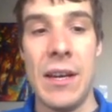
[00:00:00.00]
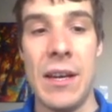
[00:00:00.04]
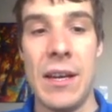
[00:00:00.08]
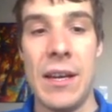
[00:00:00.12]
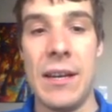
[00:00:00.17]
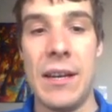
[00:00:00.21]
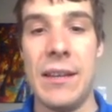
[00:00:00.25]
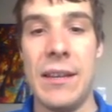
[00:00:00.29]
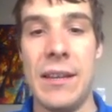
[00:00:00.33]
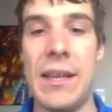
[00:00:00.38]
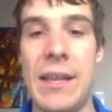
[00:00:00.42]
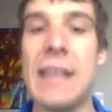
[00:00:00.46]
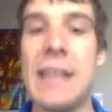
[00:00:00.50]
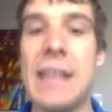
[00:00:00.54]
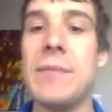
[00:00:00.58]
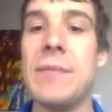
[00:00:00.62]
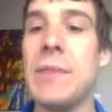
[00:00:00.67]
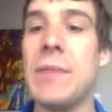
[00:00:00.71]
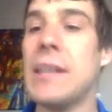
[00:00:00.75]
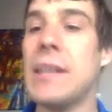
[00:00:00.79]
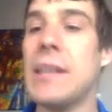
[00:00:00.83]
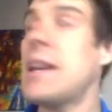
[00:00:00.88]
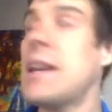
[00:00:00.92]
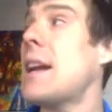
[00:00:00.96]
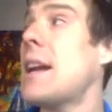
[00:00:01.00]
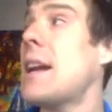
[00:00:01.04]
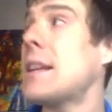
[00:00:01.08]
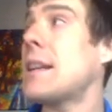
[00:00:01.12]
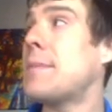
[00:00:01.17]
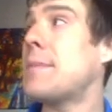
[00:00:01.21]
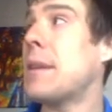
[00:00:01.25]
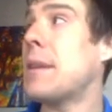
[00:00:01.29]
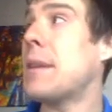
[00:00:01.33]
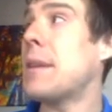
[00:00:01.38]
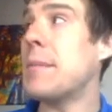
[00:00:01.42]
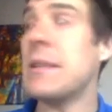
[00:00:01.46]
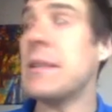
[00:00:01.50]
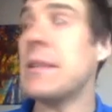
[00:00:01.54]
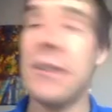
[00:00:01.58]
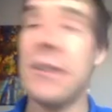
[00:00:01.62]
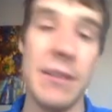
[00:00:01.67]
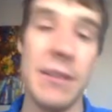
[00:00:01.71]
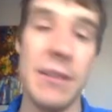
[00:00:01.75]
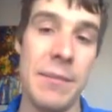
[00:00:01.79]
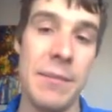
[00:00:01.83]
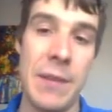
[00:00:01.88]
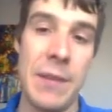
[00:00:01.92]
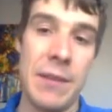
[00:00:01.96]
That's what the cat experiment's
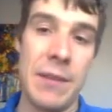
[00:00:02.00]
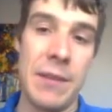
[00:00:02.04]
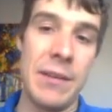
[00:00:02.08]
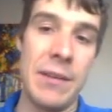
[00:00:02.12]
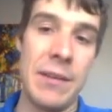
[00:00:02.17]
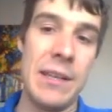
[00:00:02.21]
all about.